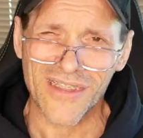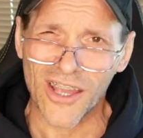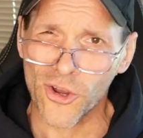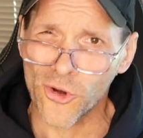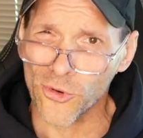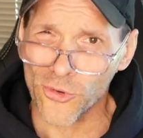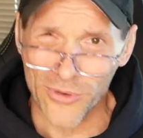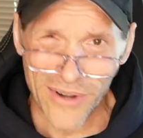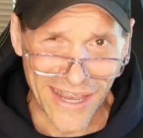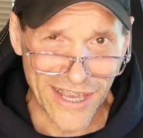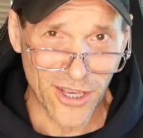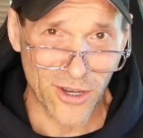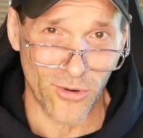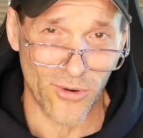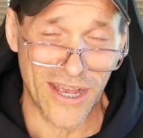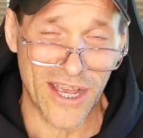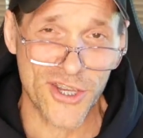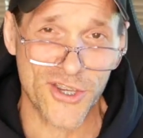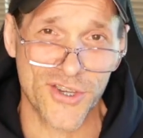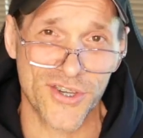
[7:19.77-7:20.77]
Great
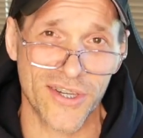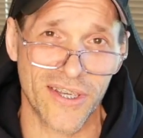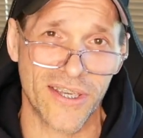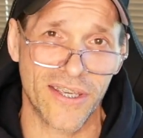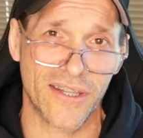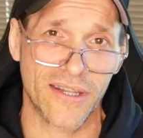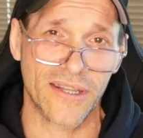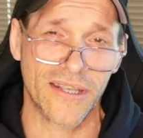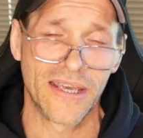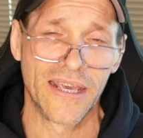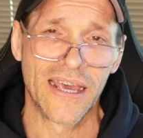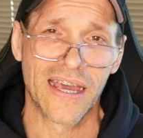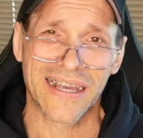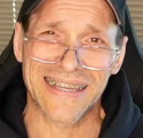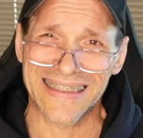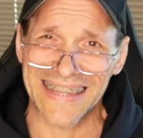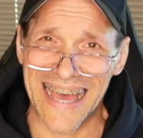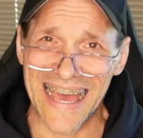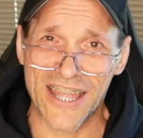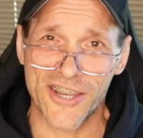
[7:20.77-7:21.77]
question.
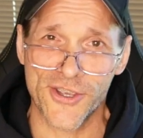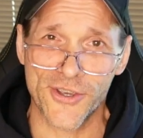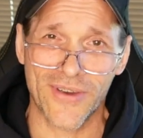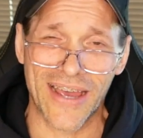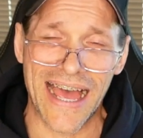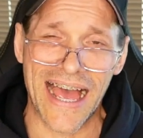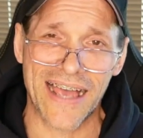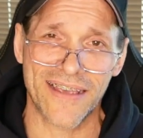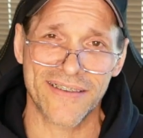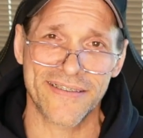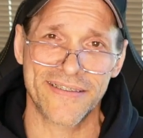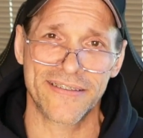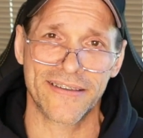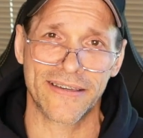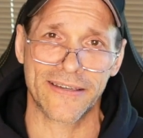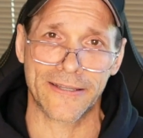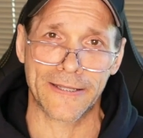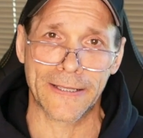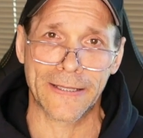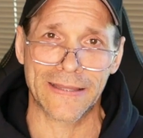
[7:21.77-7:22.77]
Glad you asked
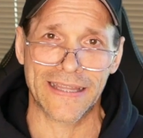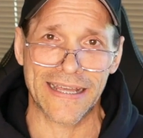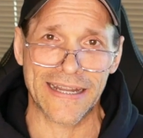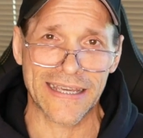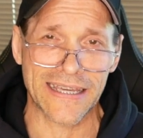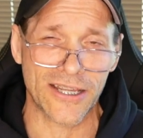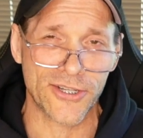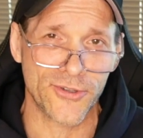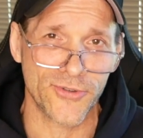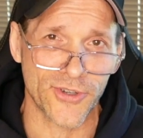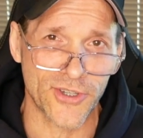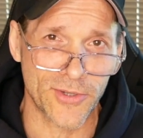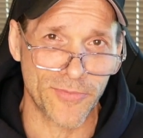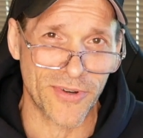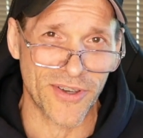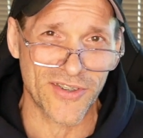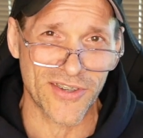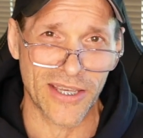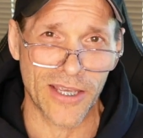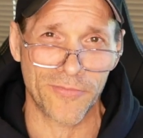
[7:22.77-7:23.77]
it. Glad I got to
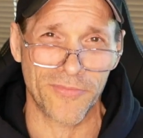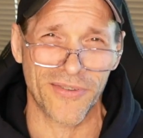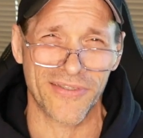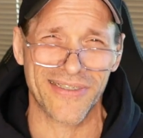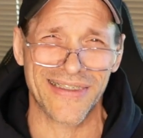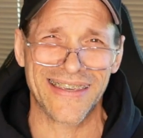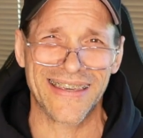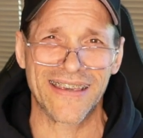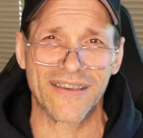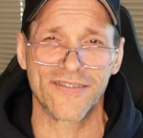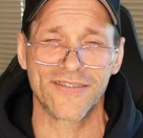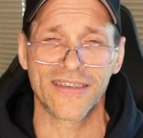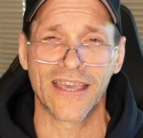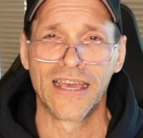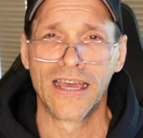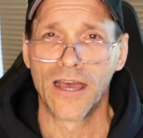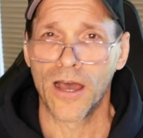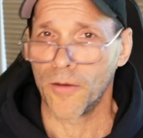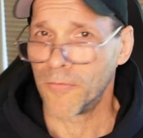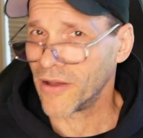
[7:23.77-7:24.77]
express a couple of things.
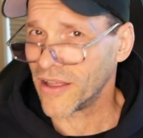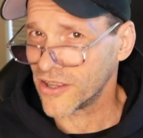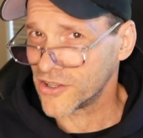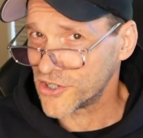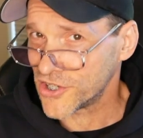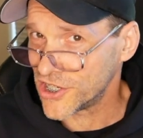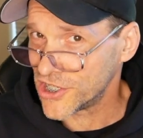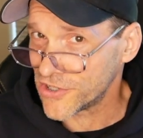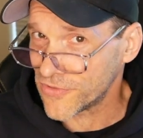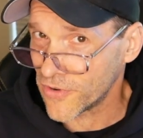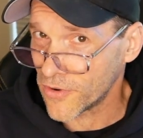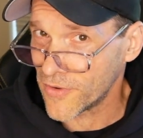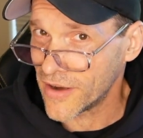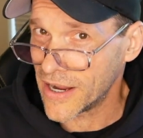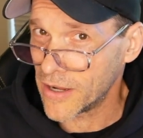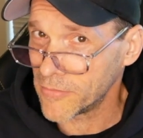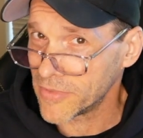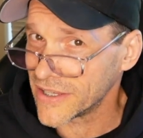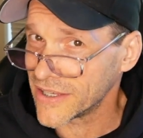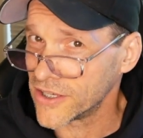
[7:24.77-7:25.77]
Apologize for
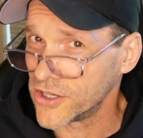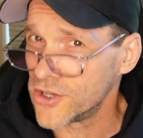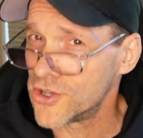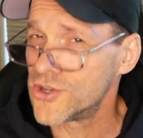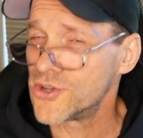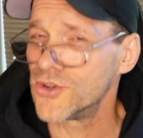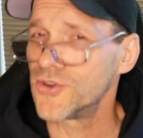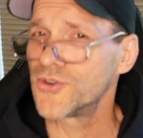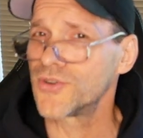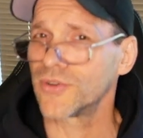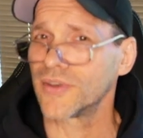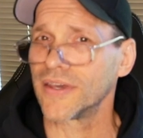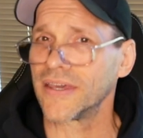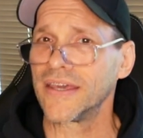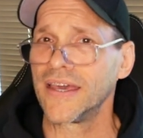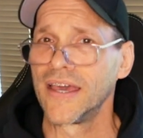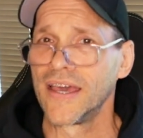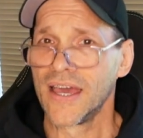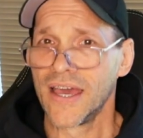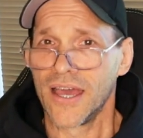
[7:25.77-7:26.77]
rambling as
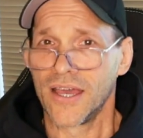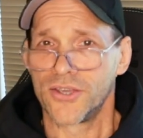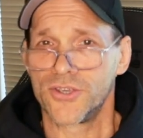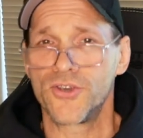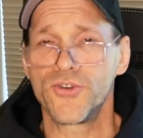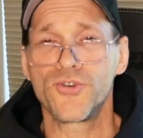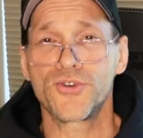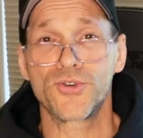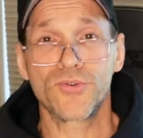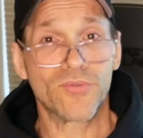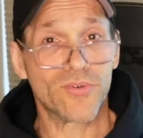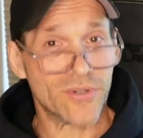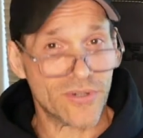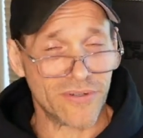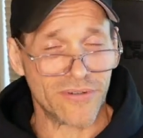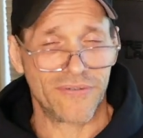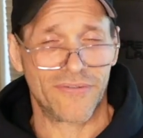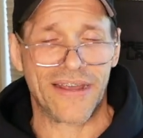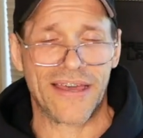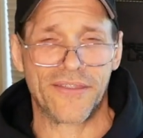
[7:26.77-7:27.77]

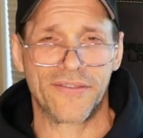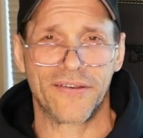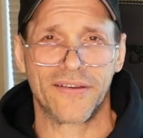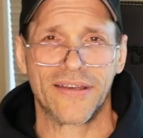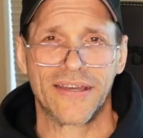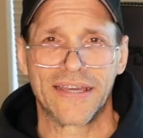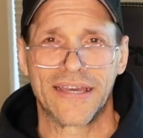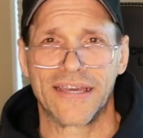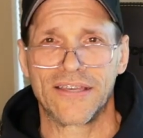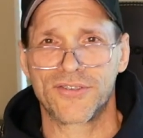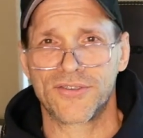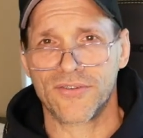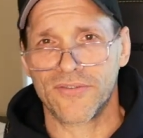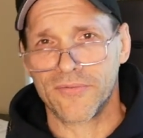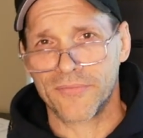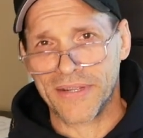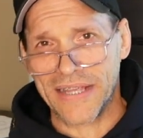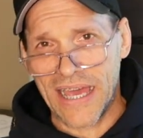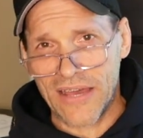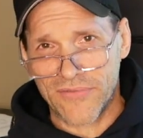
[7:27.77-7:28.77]
usual. And so
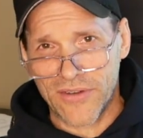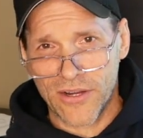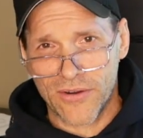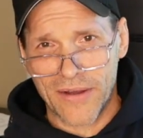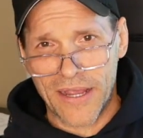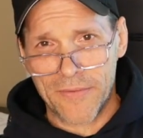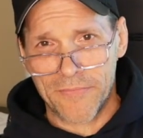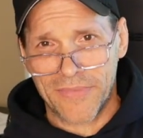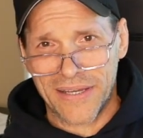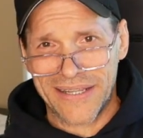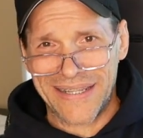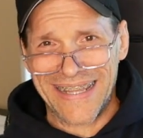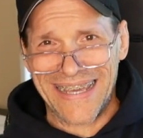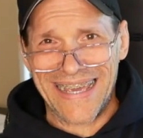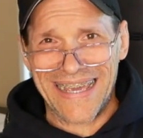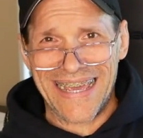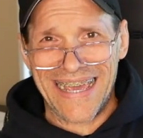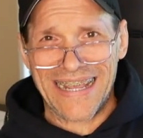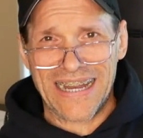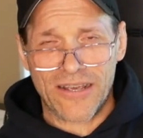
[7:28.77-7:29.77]
everybody have a great
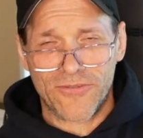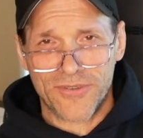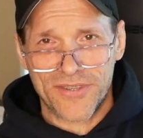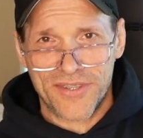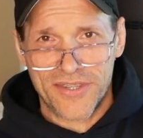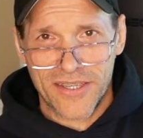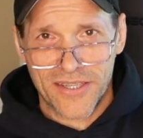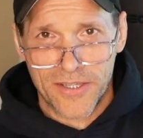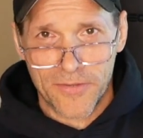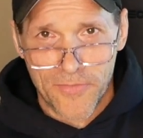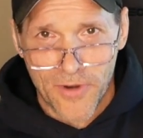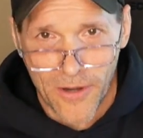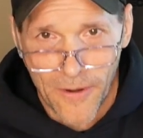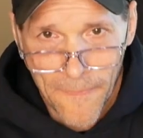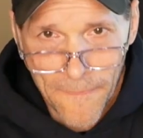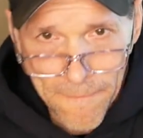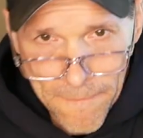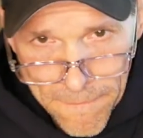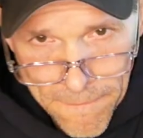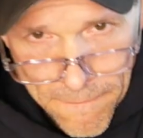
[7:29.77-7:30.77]
Monday, and I will see you
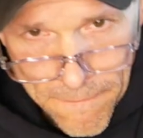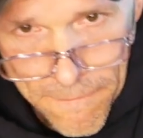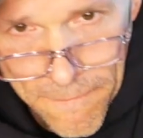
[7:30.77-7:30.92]
tomorrow.